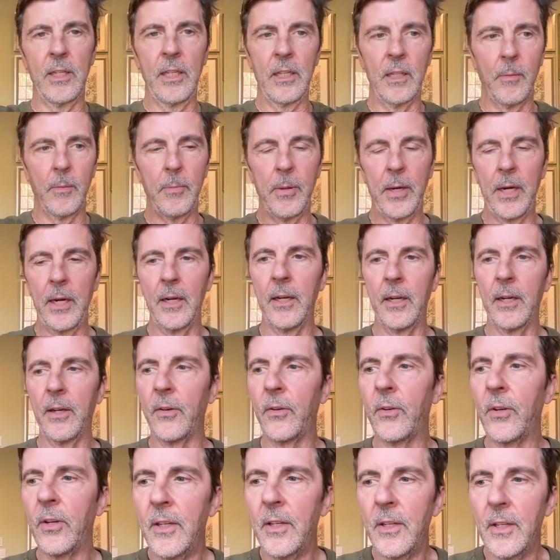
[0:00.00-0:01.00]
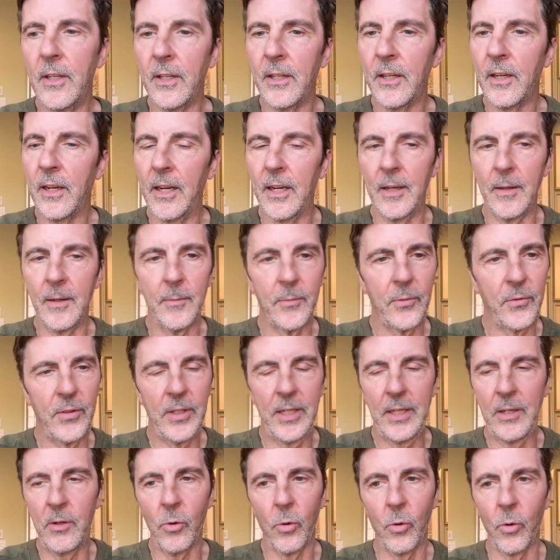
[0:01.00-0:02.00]
a parent um,
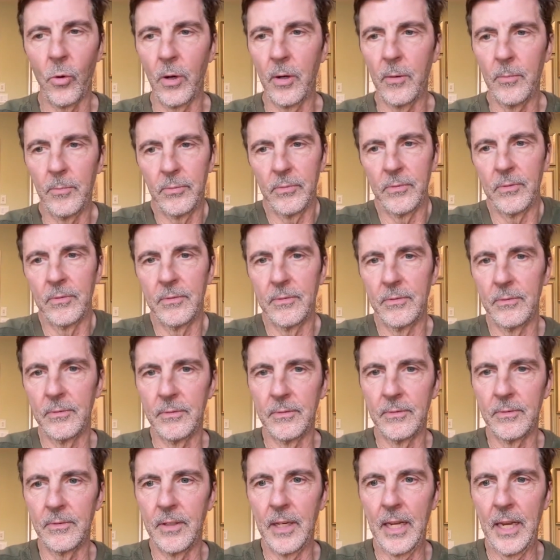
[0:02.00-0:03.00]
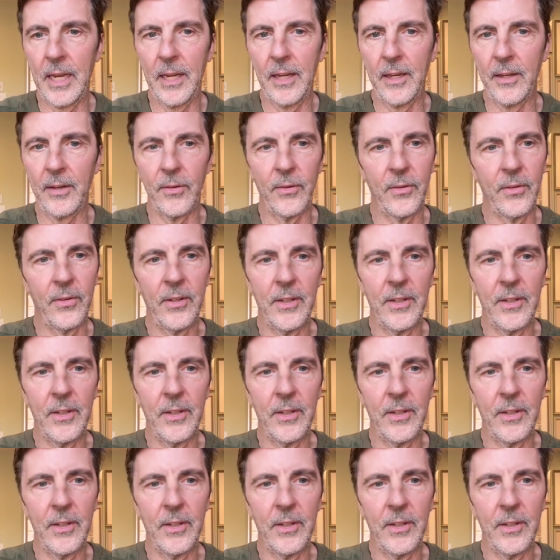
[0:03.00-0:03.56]
C Corp. And